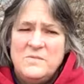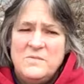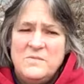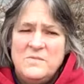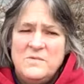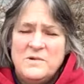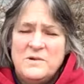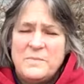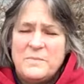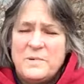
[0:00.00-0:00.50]

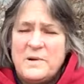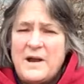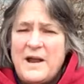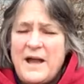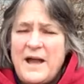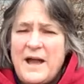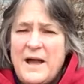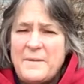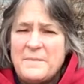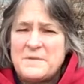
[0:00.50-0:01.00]
were
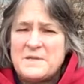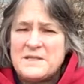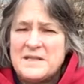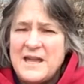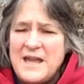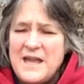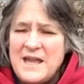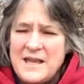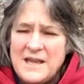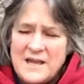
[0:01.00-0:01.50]
perhaps
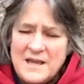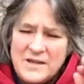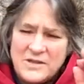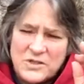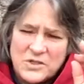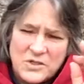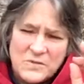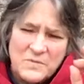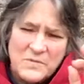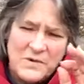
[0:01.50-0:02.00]
a
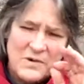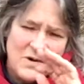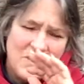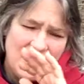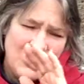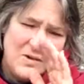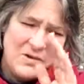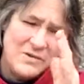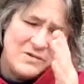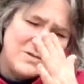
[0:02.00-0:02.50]

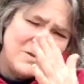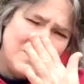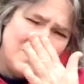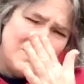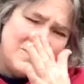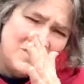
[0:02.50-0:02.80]
small,